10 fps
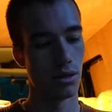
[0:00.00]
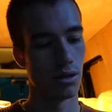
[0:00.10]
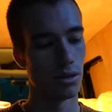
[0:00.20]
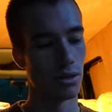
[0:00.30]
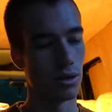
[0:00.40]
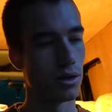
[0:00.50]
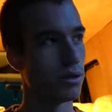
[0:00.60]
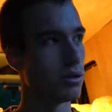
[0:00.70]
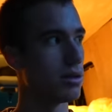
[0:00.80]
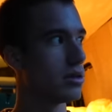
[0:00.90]
It's
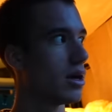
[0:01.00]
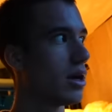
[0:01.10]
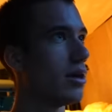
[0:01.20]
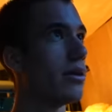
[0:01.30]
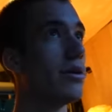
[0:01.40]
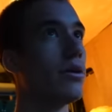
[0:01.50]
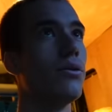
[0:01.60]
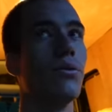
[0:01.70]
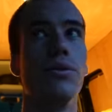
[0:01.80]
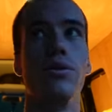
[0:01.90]
so silent in
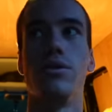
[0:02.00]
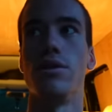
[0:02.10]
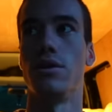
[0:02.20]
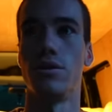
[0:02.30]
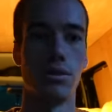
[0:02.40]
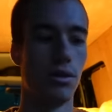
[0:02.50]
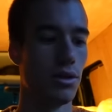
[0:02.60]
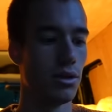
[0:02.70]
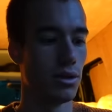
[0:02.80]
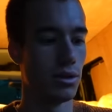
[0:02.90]
the woods here
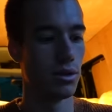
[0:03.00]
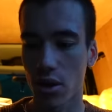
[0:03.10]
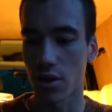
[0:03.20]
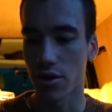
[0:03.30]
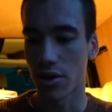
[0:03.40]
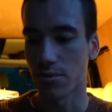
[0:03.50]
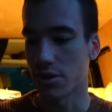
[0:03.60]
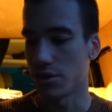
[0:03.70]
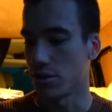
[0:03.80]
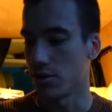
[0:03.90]
tonight. I think I
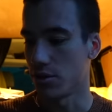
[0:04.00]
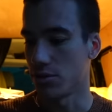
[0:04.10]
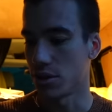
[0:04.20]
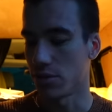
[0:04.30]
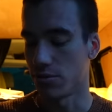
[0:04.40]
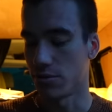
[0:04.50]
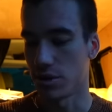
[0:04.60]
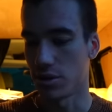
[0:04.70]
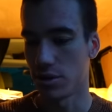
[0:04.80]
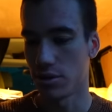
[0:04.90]
might know what was giving
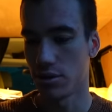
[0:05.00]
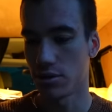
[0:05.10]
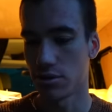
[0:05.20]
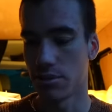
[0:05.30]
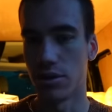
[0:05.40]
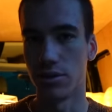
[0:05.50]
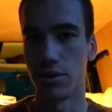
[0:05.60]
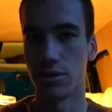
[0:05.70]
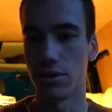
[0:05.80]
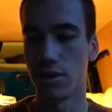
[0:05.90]
me some
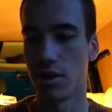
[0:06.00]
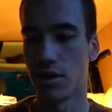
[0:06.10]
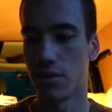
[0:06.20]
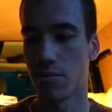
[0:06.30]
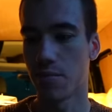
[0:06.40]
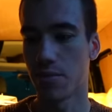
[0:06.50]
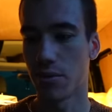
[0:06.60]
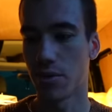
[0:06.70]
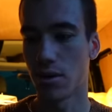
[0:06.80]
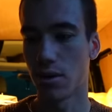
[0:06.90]
illness today.
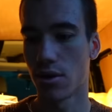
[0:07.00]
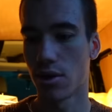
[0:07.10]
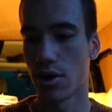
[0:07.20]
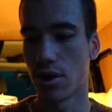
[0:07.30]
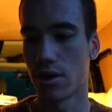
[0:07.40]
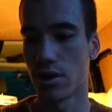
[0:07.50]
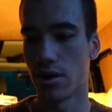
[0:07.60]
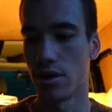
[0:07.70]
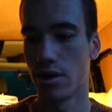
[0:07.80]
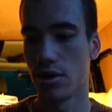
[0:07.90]
I had
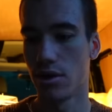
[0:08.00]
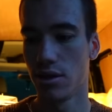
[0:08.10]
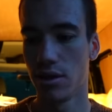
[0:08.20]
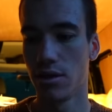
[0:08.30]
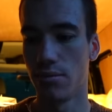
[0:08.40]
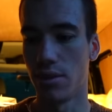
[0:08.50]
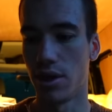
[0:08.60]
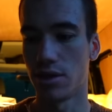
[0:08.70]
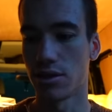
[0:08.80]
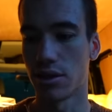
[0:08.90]
a
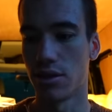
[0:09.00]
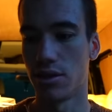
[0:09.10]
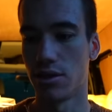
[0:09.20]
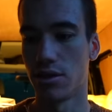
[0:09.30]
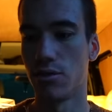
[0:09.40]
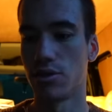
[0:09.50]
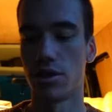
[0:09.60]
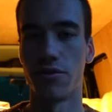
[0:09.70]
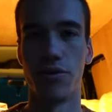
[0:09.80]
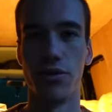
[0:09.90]
basket which
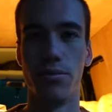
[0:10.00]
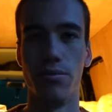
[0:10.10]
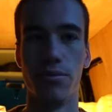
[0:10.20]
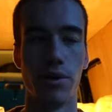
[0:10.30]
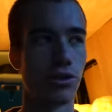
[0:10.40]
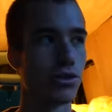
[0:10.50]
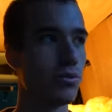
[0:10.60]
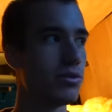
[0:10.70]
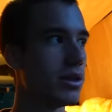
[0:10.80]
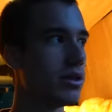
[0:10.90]
had a few
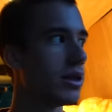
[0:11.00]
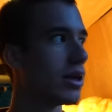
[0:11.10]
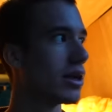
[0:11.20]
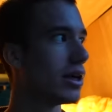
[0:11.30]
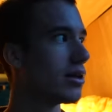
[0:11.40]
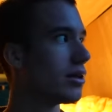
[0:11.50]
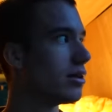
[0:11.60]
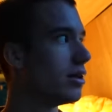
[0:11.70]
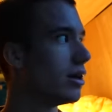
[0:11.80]
mushrooms in that I collected